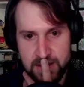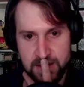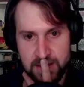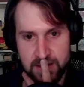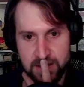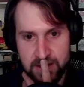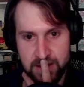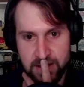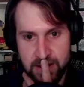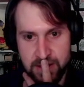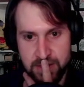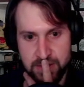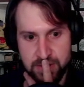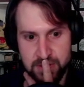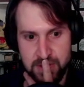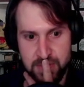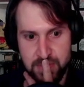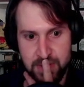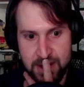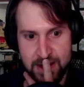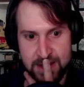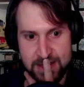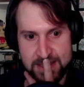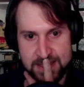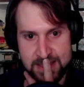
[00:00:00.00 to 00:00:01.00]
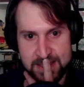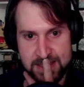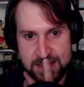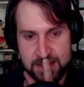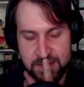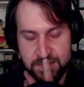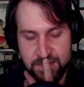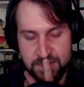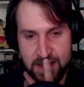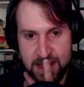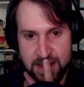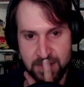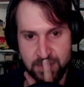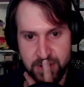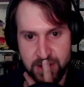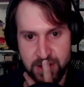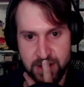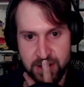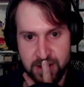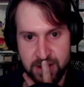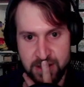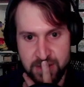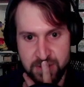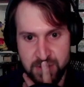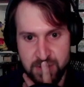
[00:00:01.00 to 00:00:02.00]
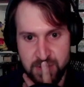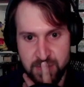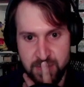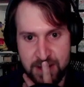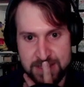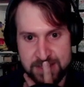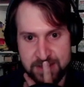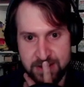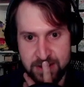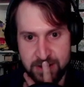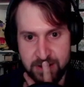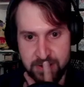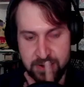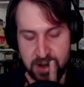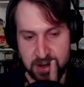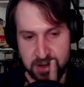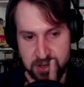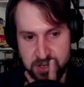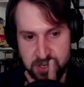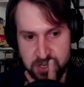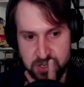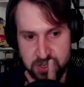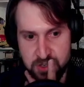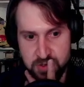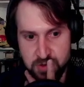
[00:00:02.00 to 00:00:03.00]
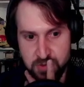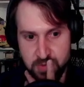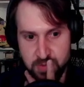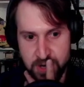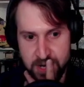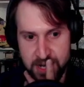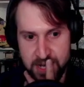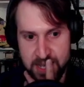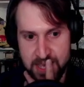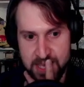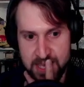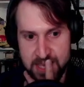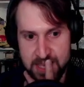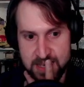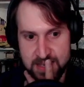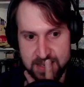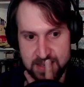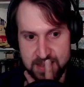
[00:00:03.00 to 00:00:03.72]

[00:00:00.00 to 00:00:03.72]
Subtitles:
They go down to 3 prizes. It's fine. We're going to go down to 3 prizes. They're going to go down to 2. We're going to hit.